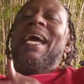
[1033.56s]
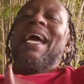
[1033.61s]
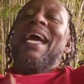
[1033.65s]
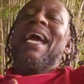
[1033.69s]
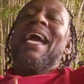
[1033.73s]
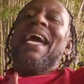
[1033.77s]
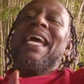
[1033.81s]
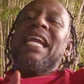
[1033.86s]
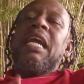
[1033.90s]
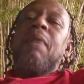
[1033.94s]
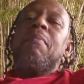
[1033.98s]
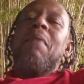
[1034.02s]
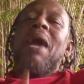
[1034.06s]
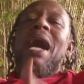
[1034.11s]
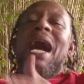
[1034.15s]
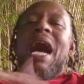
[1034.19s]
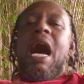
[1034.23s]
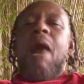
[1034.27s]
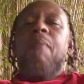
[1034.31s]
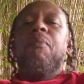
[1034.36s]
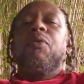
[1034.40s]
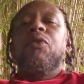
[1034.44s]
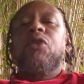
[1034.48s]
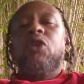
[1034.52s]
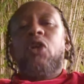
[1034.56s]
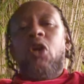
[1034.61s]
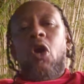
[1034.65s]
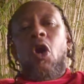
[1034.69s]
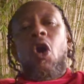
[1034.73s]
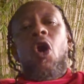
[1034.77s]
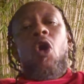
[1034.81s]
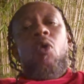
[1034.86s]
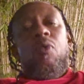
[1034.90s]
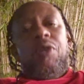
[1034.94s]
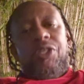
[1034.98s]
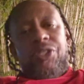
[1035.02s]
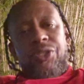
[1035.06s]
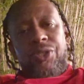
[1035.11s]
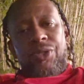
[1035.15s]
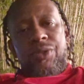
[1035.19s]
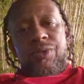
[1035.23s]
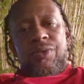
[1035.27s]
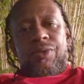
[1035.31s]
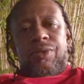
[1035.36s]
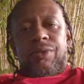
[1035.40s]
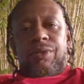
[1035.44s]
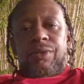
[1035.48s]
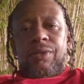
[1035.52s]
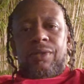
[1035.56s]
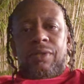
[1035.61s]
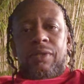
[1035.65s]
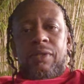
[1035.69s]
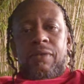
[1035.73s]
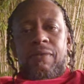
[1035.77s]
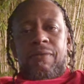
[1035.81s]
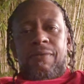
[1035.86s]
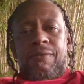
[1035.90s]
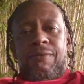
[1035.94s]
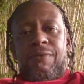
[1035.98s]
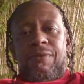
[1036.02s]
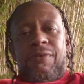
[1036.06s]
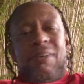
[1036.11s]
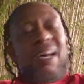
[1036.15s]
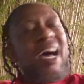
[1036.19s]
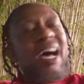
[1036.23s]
And I'm going to hop on a call with you for